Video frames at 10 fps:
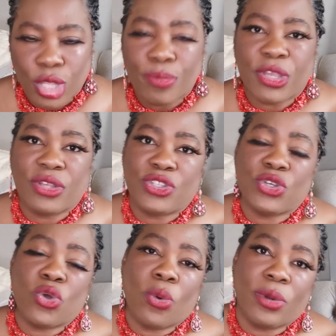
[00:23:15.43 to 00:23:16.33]
because you
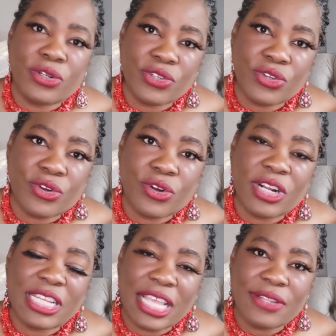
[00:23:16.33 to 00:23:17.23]
coerced her
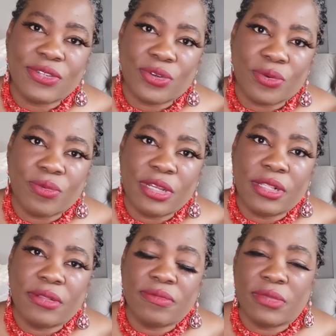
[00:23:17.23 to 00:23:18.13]
against her
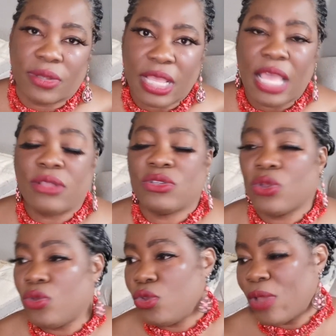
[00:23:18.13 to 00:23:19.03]
will. Okay,
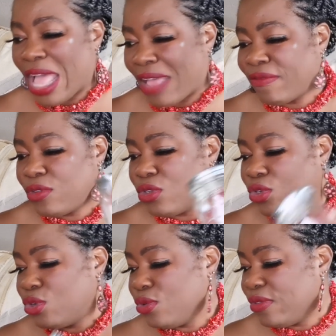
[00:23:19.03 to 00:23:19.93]
so you have to
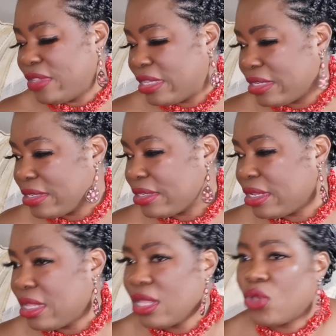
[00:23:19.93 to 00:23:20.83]
do this
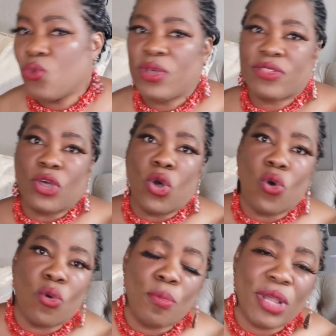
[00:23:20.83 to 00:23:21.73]
with a
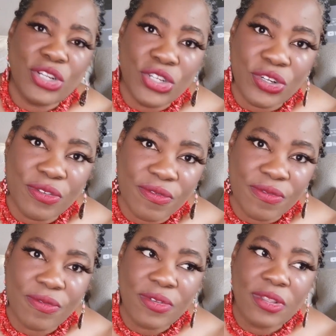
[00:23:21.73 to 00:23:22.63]
whole bunch
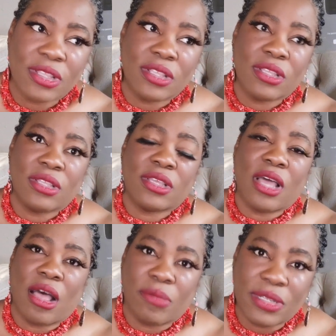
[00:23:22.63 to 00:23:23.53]
of
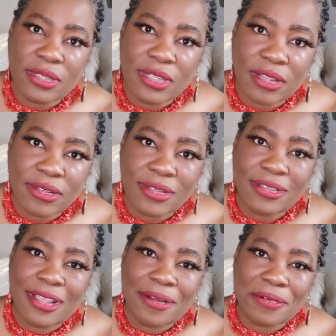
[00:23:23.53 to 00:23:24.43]
common
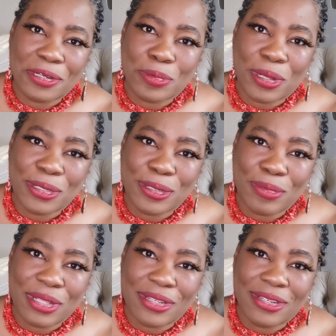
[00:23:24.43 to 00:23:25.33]
sense and
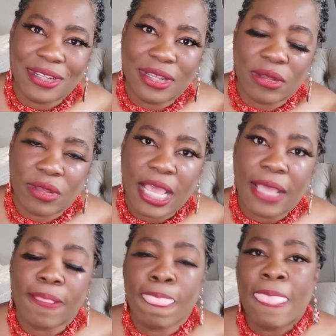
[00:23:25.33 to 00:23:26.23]
responsibility. Okay,
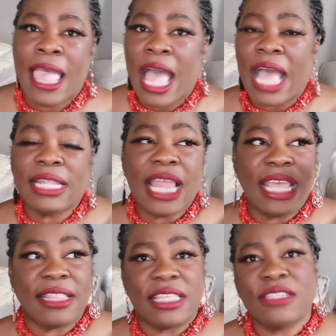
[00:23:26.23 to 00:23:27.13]
I
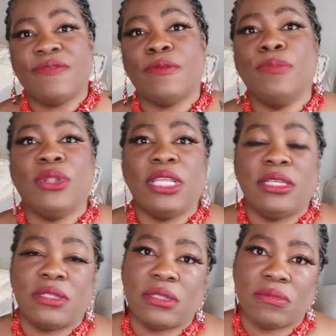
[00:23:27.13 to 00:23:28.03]
like this for
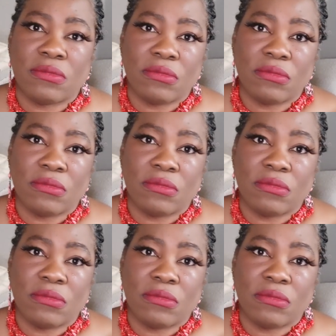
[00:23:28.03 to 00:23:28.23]
bullies.